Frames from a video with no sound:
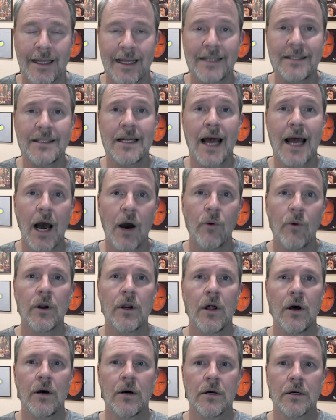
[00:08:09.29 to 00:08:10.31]
That's an
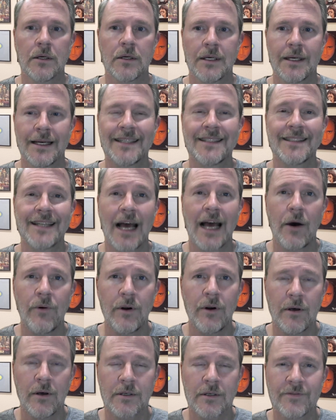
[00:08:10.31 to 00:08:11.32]
hour long, and it's an
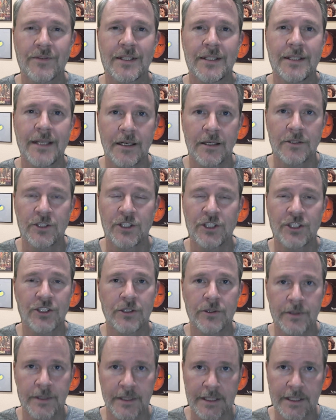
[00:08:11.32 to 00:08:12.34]
hour long of Adele just
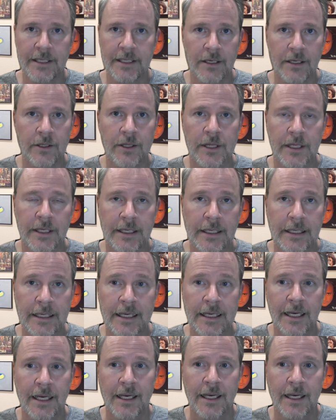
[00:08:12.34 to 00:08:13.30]
doing the Adele thing.